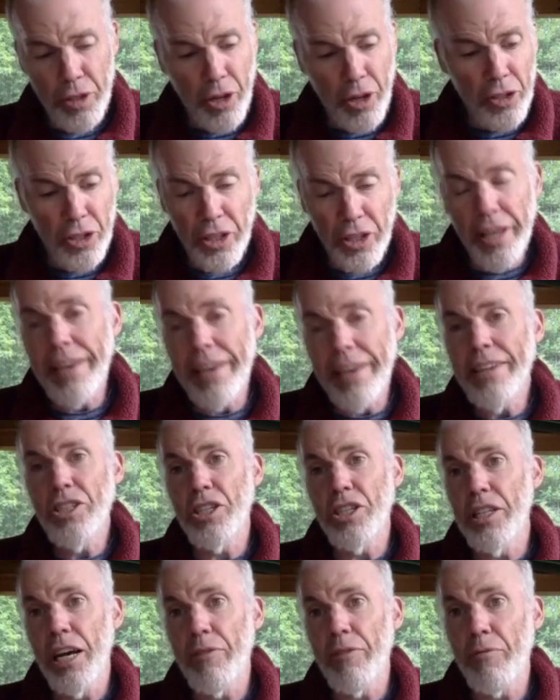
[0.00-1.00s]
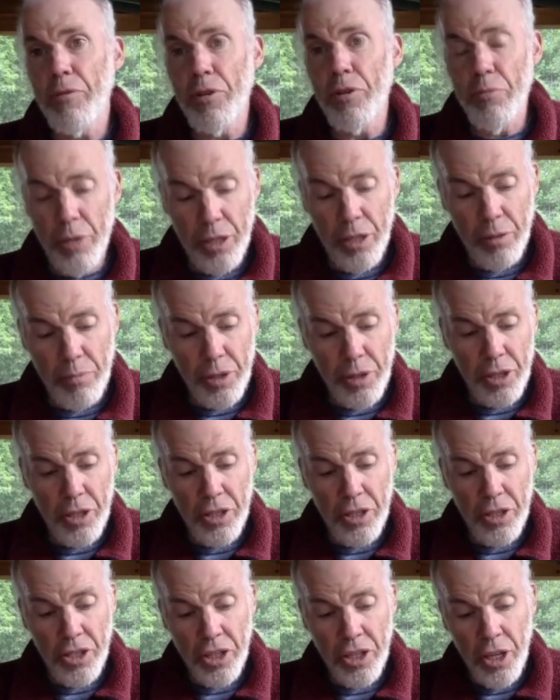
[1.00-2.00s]
and I'll engage in that for a minute
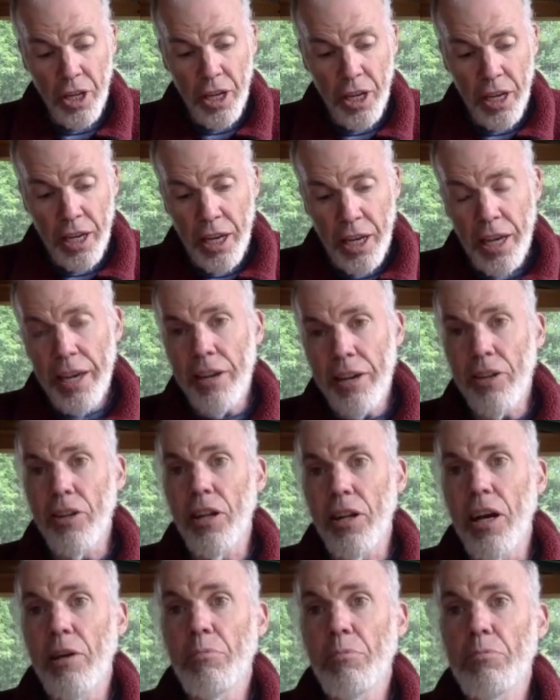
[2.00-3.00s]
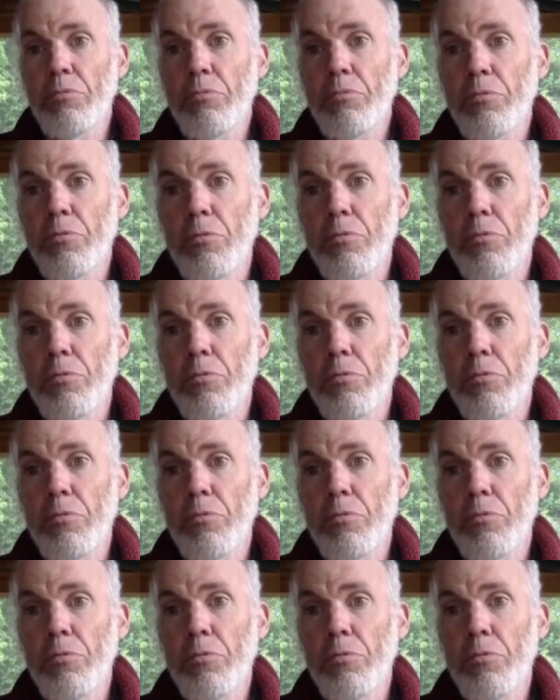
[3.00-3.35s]
because, hell, I'm